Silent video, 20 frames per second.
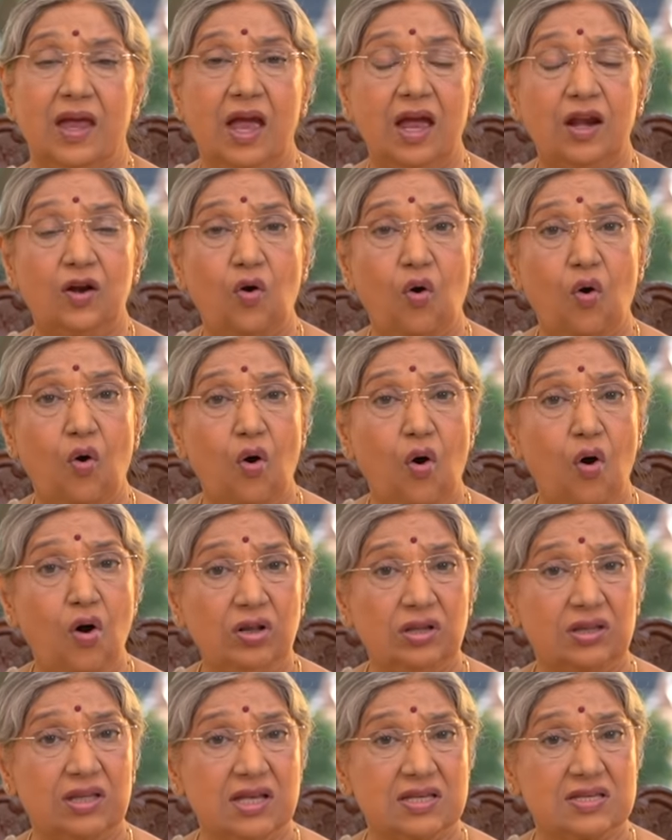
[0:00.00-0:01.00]
and
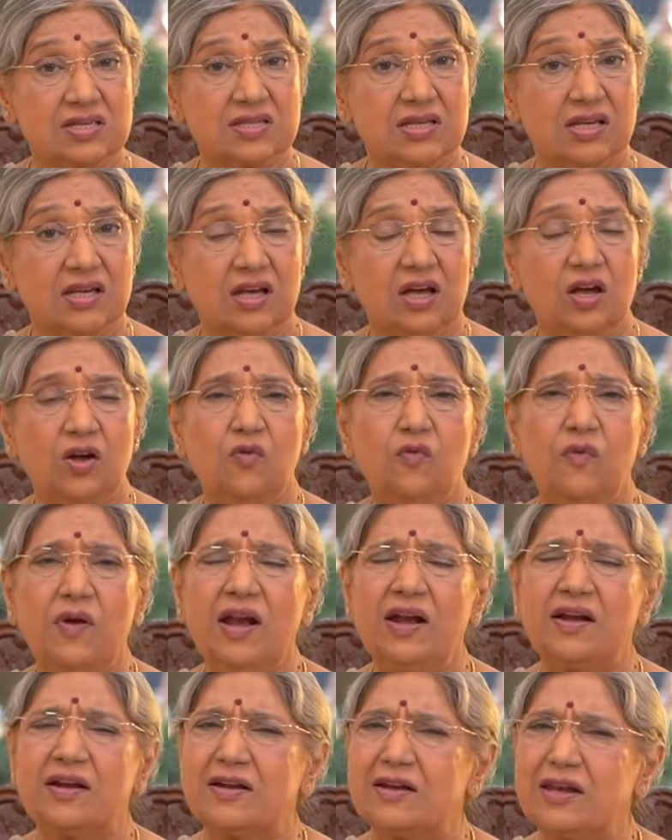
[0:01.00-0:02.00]
all this
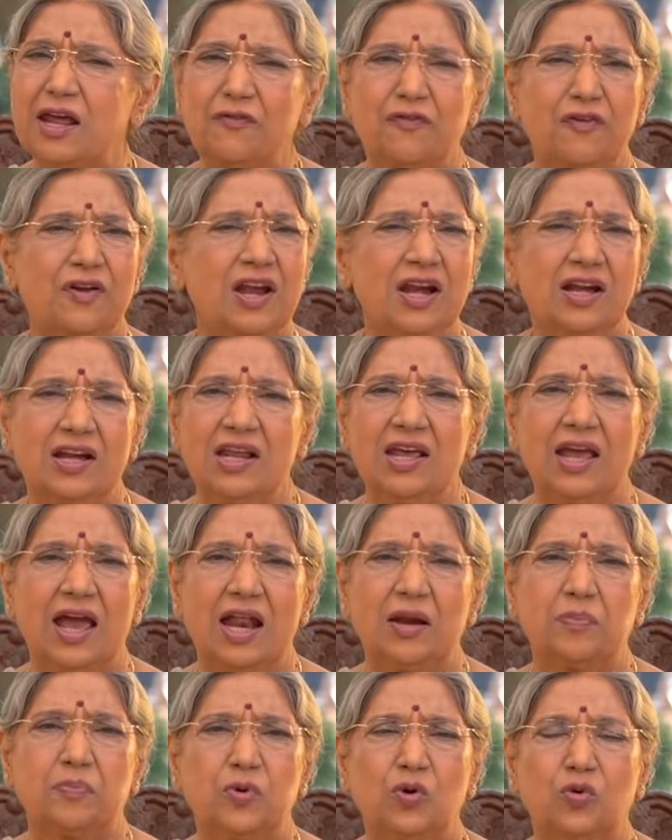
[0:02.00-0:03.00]
will definitely
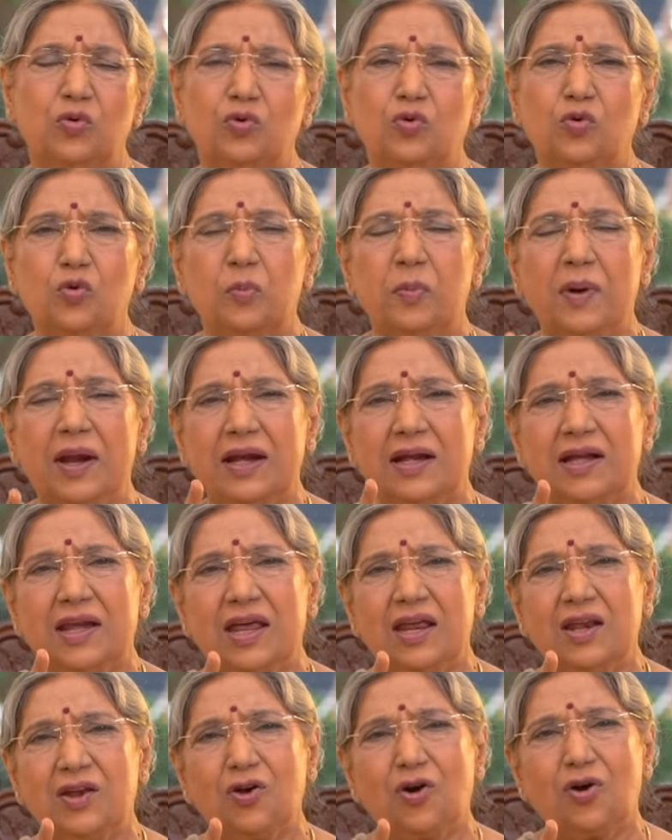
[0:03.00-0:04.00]
help you to
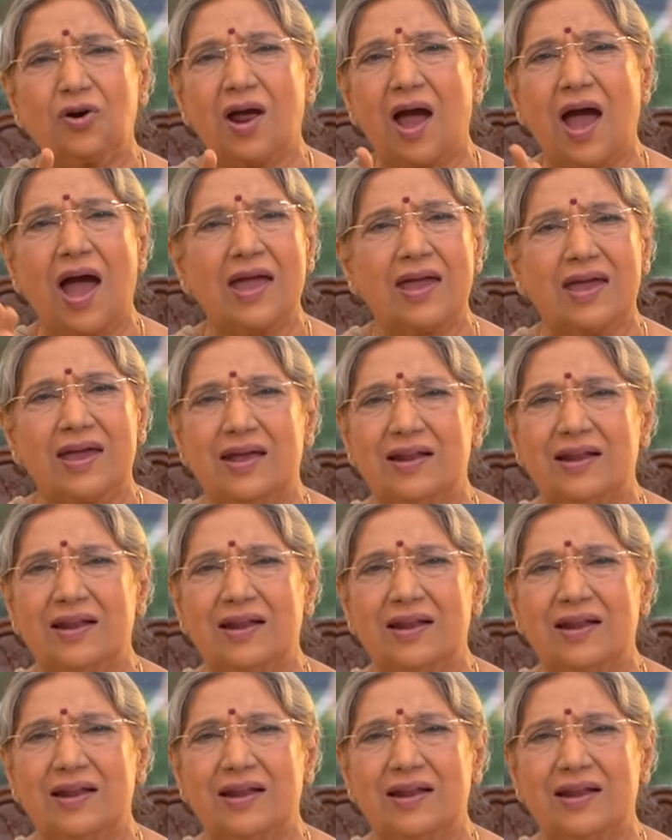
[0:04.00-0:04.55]
maintain your eye